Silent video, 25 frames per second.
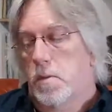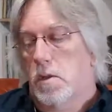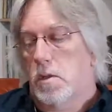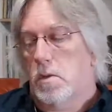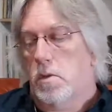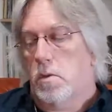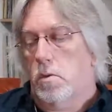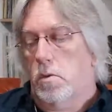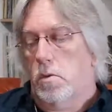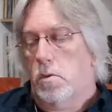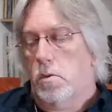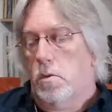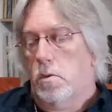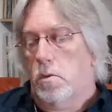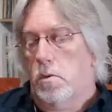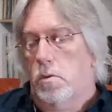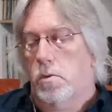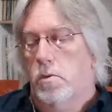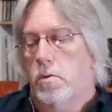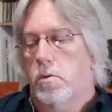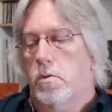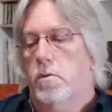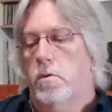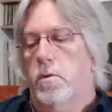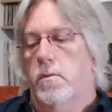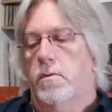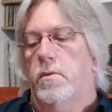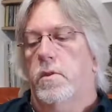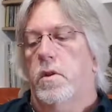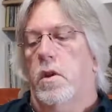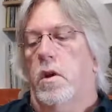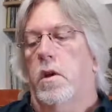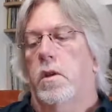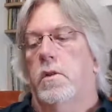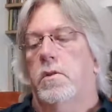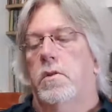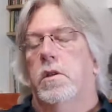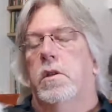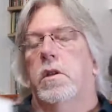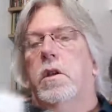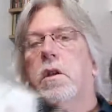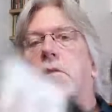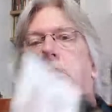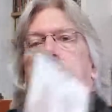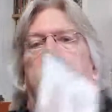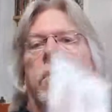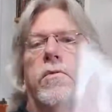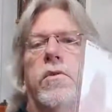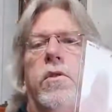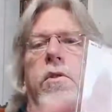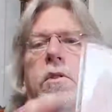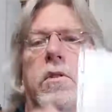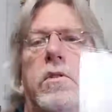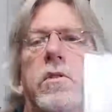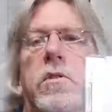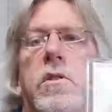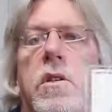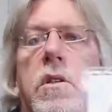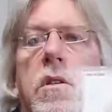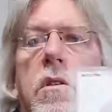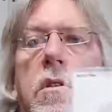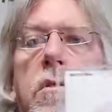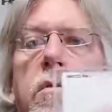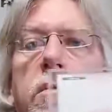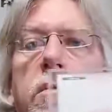So all sorts of ties in. I don't know if you can see this